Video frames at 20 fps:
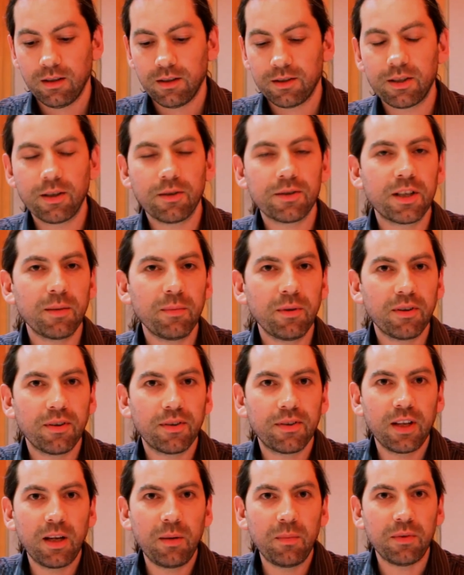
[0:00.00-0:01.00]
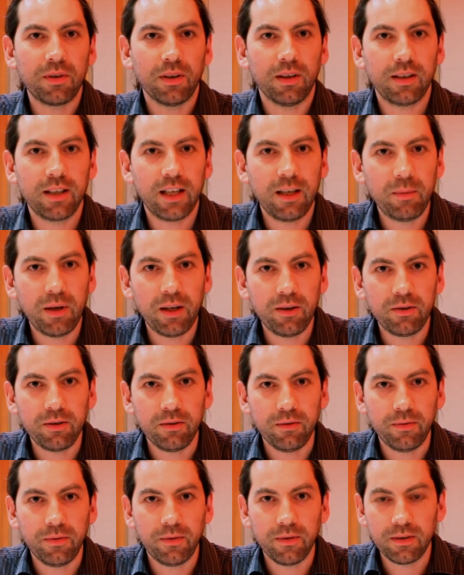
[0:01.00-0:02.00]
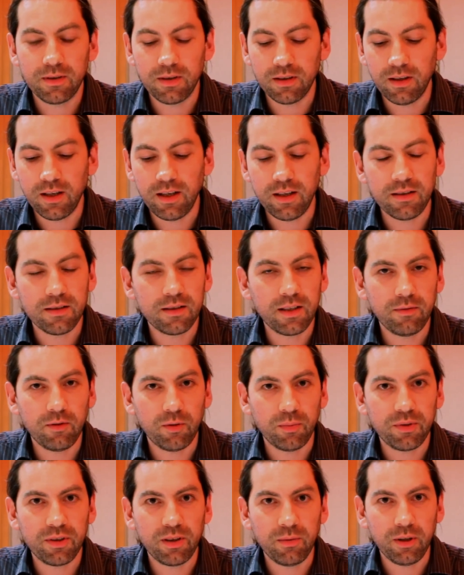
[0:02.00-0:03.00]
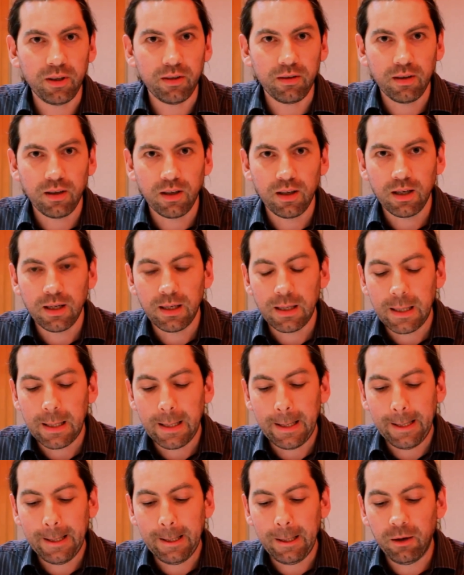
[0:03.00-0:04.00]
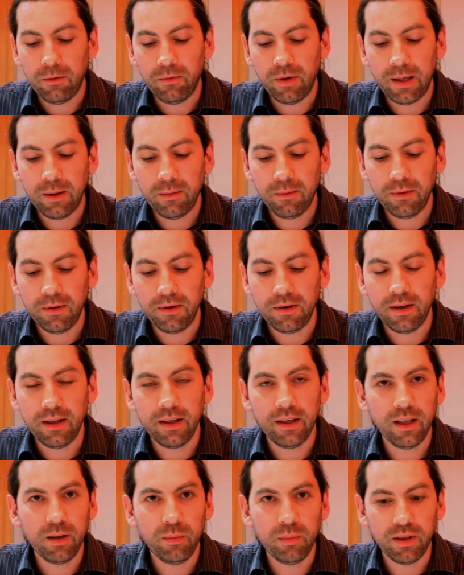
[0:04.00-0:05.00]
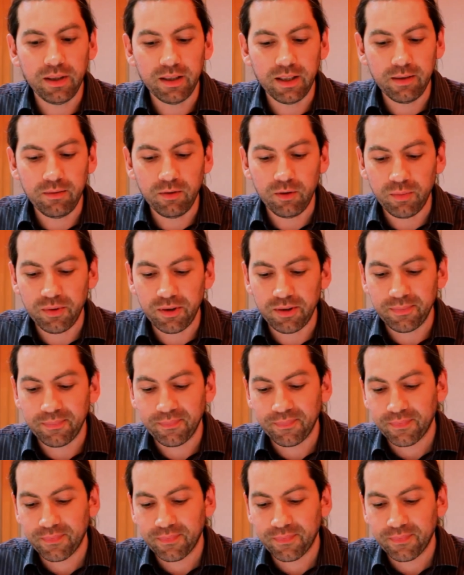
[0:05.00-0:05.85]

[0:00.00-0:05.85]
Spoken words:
So some of the themes that came out of today's DevOps Summit around enabling DevOps.